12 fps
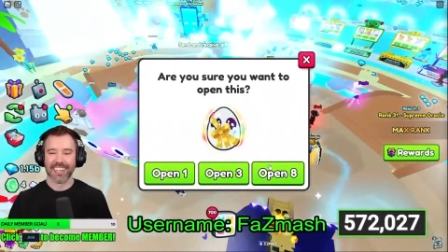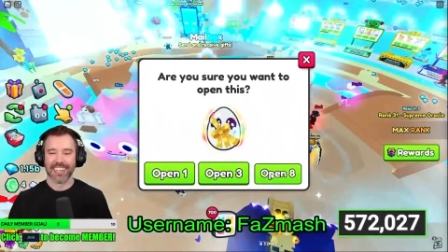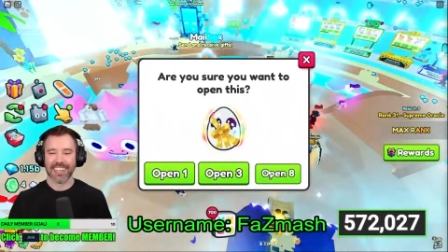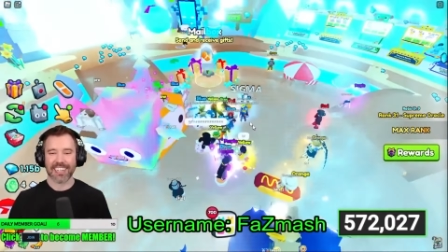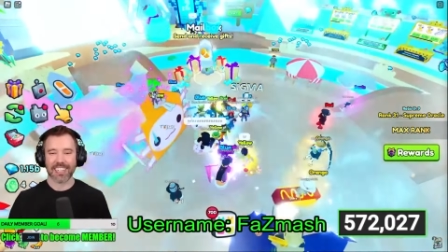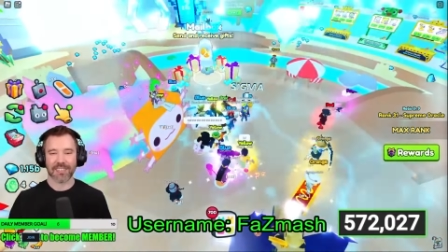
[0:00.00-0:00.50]

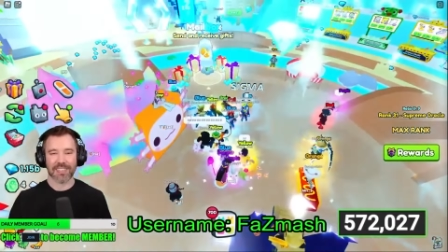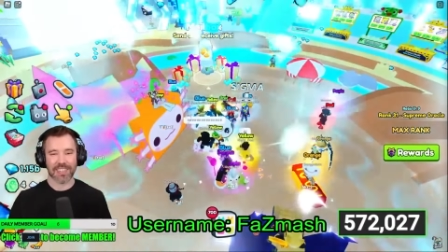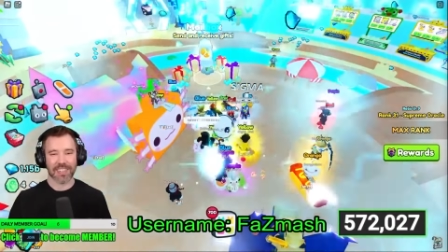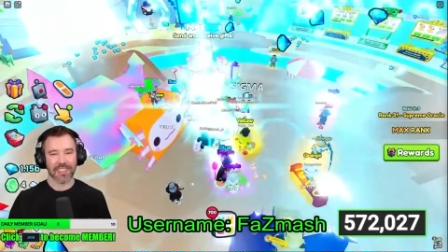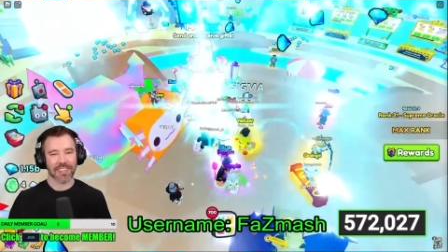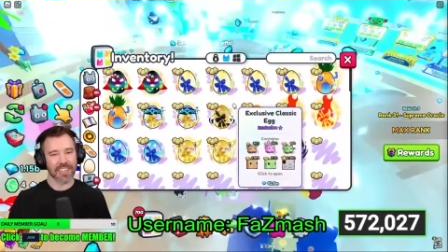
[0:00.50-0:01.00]
That's almost
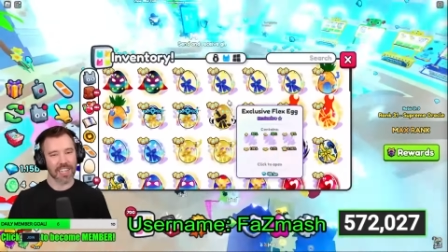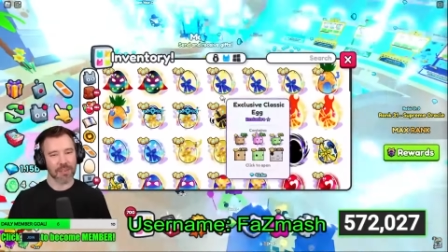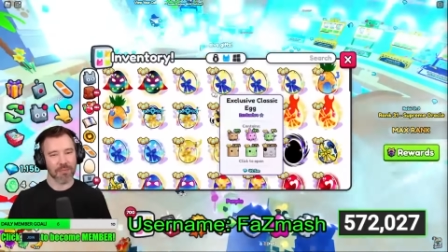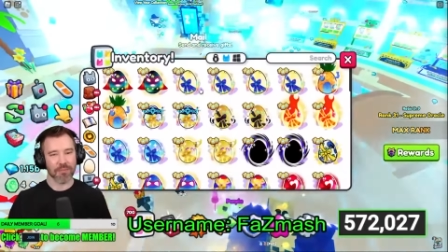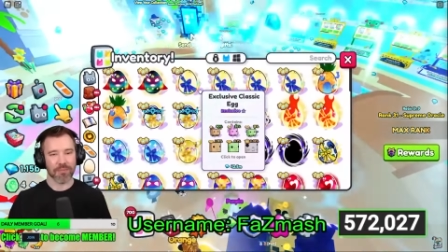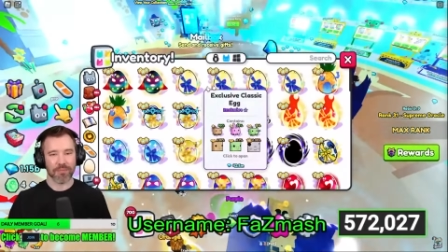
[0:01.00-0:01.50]
all of
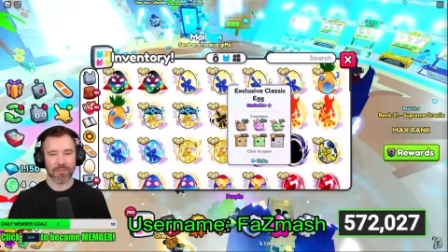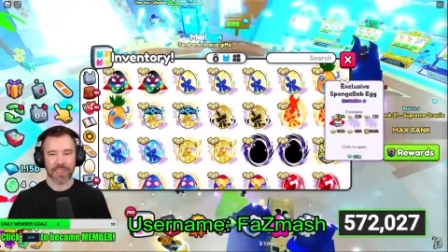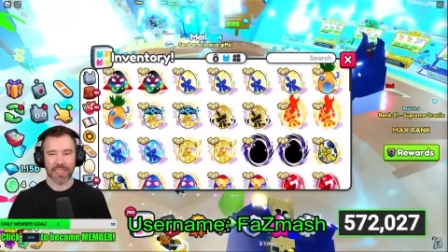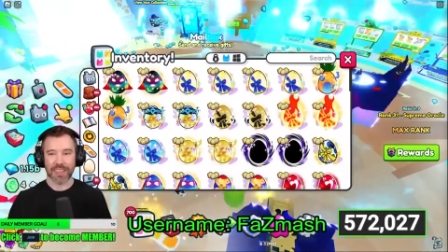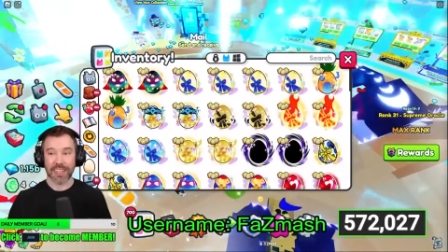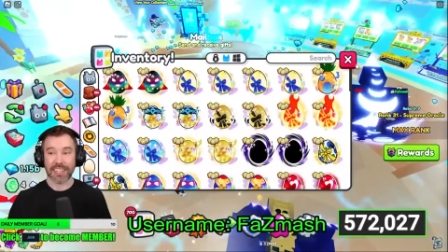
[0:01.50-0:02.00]
them.
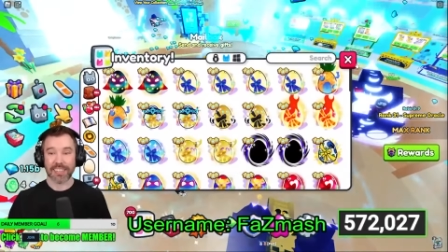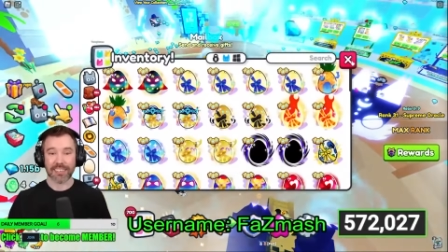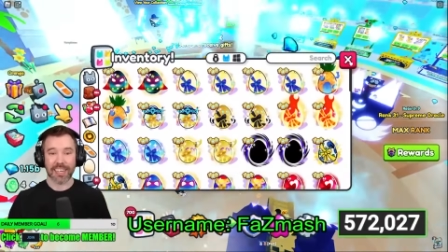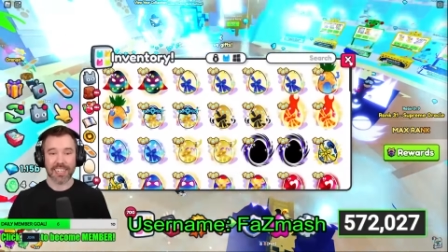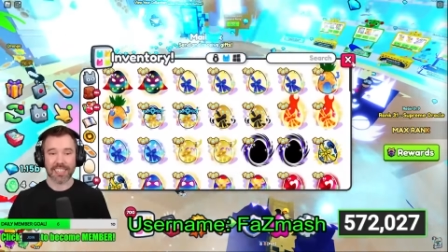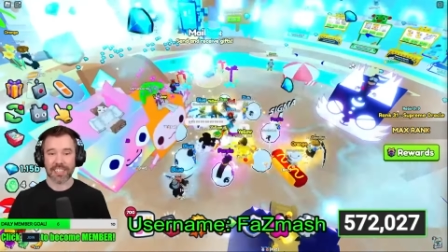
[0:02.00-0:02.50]
That's the
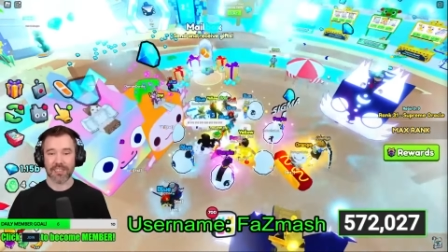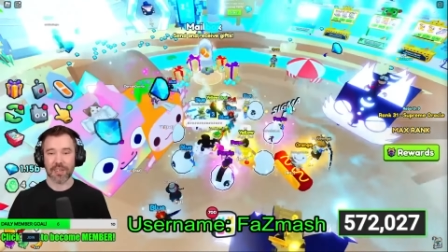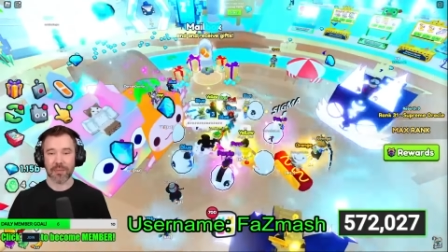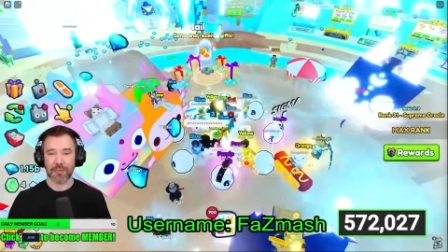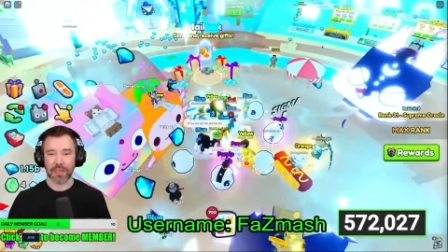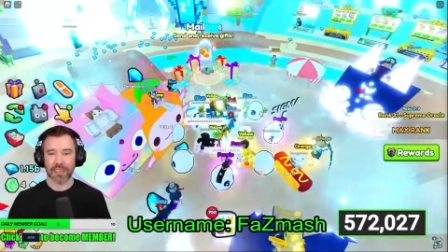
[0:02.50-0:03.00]
last of
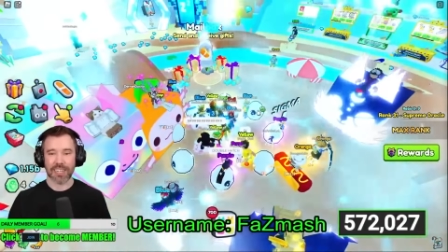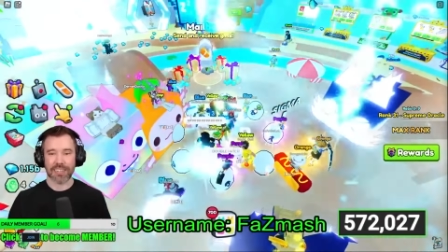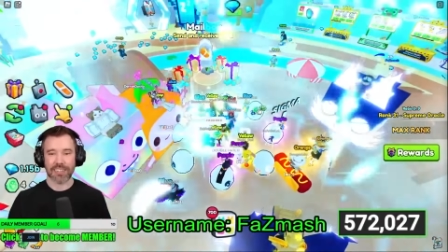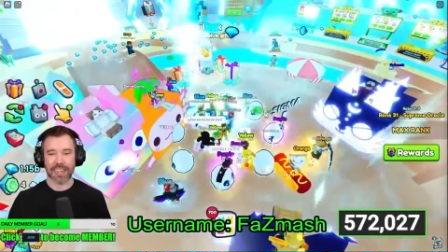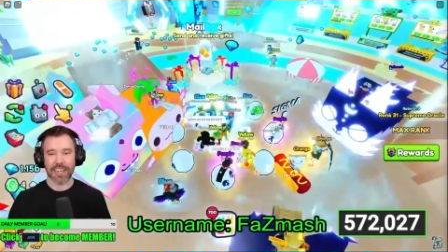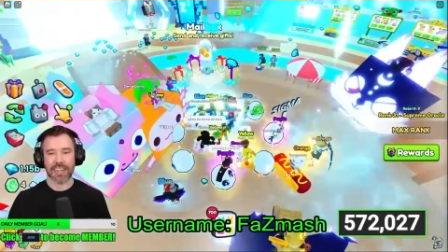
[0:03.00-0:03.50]
them. The
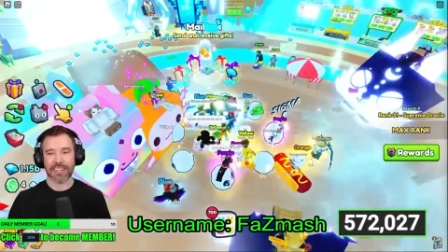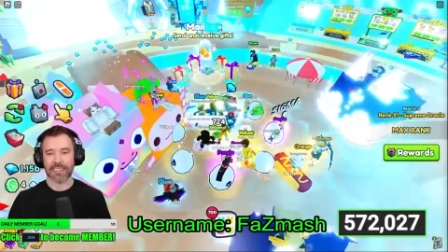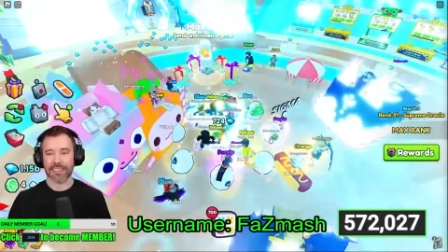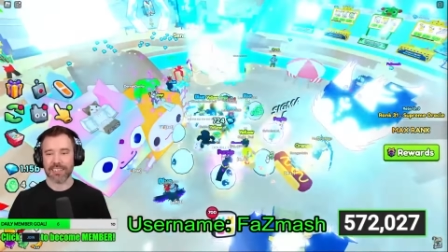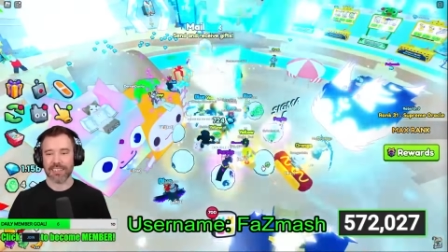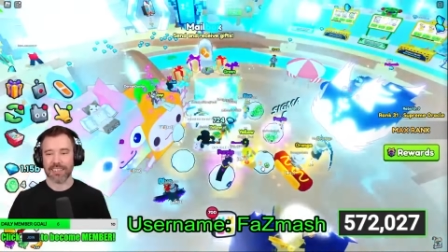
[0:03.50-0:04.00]
last eight.
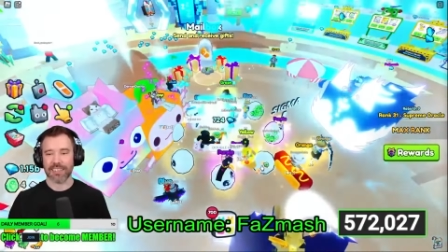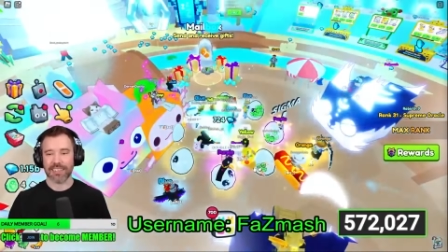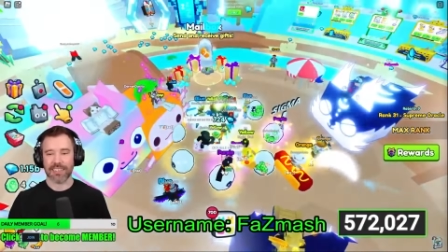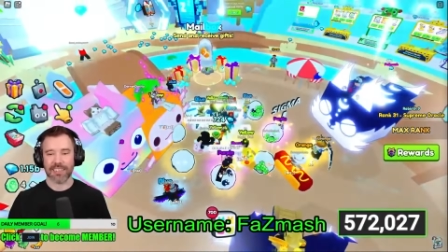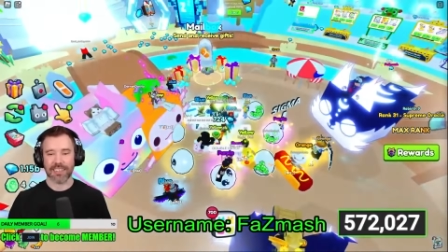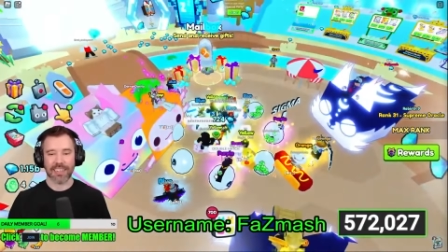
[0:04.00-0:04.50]

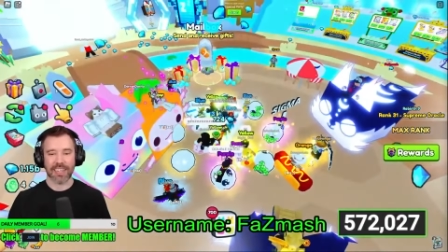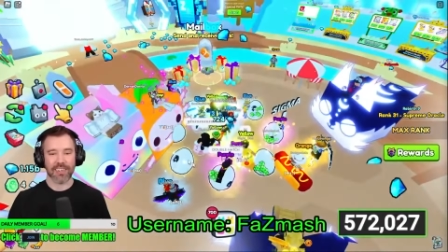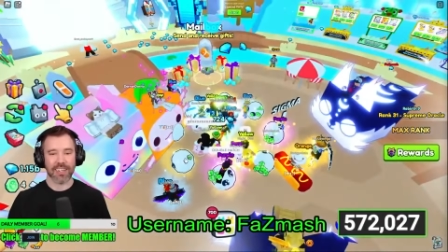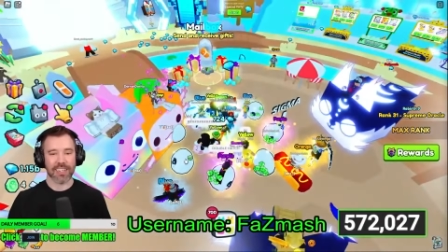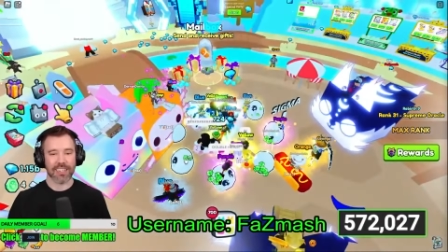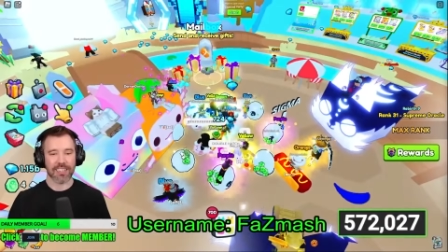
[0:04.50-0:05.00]
There
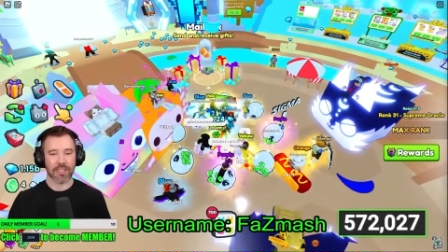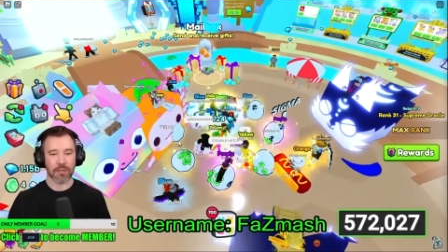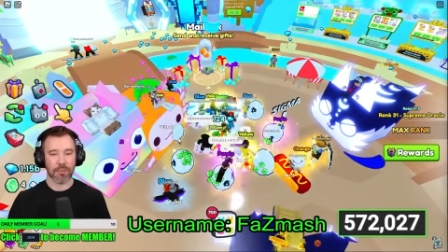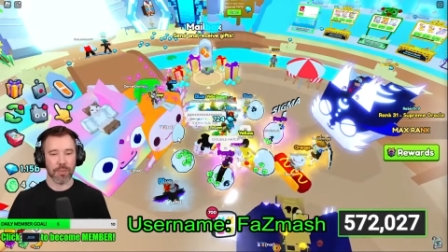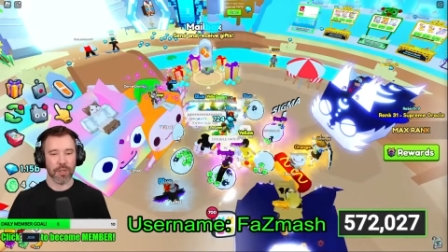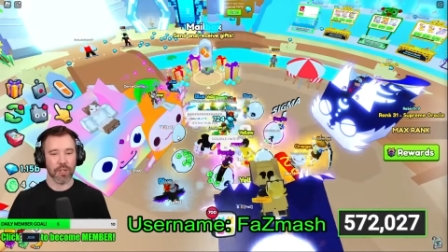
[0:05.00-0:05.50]
it is.
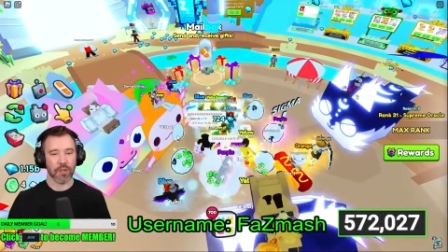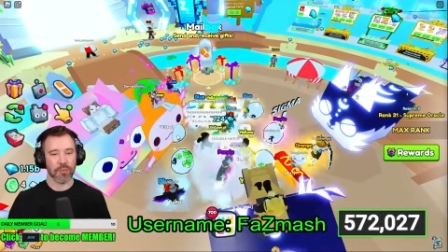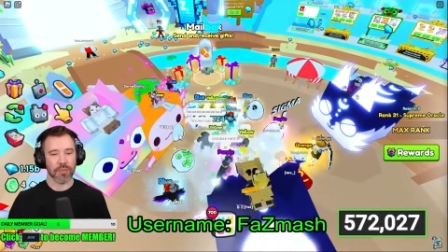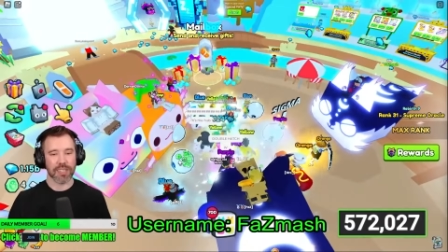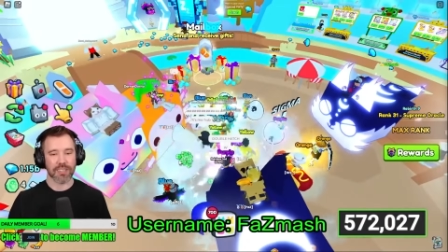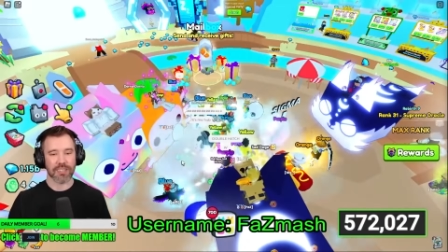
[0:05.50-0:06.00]

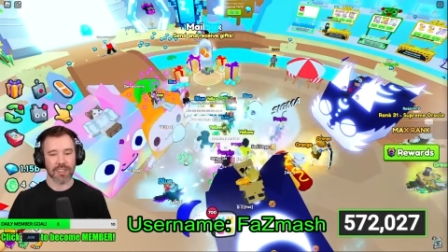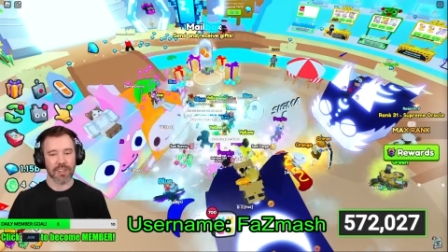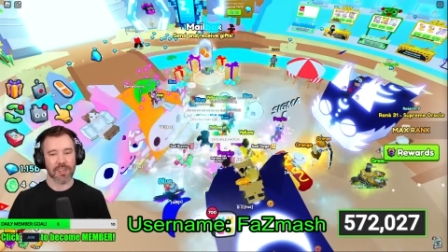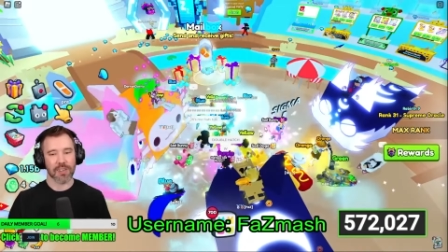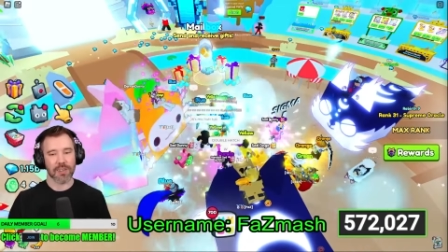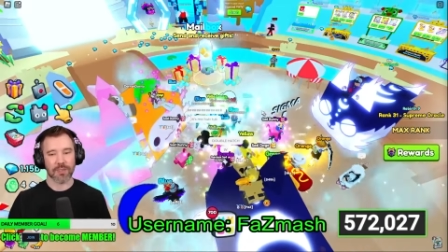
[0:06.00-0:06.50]
Boom. Let's
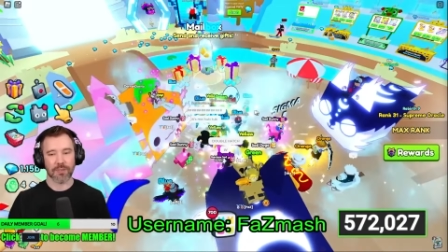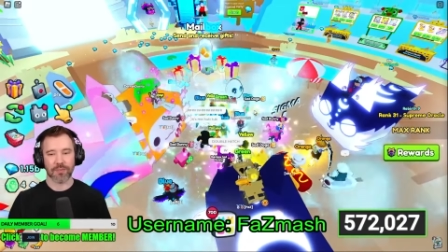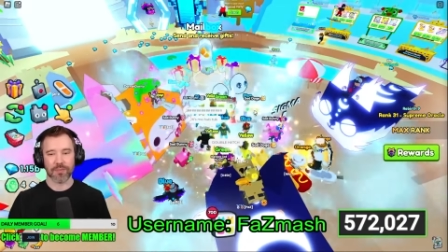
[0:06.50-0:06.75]
go.